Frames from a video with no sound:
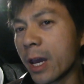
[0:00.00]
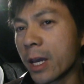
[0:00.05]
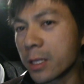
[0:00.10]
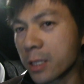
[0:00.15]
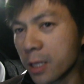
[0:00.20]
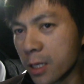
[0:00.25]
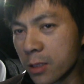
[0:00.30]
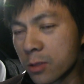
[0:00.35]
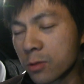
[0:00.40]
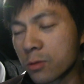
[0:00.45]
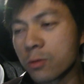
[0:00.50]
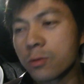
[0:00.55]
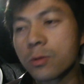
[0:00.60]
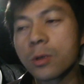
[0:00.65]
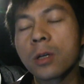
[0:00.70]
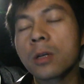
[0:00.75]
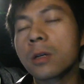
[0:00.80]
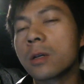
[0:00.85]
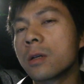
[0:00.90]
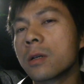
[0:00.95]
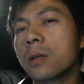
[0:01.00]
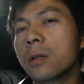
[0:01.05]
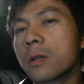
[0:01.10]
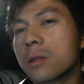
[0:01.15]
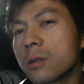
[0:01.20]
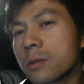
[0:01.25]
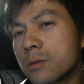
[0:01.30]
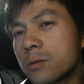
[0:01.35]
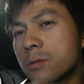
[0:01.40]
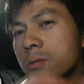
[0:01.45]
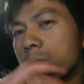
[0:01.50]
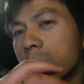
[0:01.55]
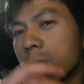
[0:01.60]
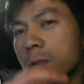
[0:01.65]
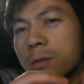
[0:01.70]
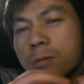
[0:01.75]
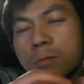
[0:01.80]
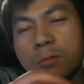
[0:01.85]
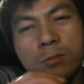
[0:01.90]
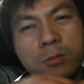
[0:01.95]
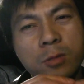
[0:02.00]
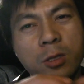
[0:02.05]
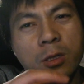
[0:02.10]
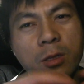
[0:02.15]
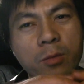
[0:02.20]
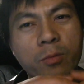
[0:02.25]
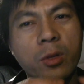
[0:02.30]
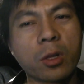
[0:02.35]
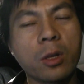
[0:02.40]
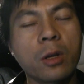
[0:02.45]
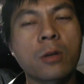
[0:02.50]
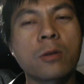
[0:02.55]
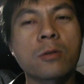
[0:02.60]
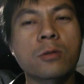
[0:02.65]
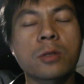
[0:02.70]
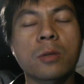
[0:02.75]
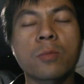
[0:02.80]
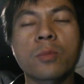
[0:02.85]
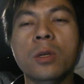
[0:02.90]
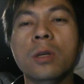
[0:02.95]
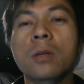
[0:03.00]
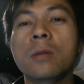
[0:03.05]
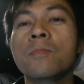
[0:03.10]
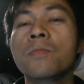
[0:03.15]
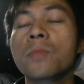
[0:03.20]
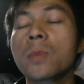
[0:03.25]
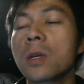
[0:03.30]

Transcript: ate into the like the plug or something.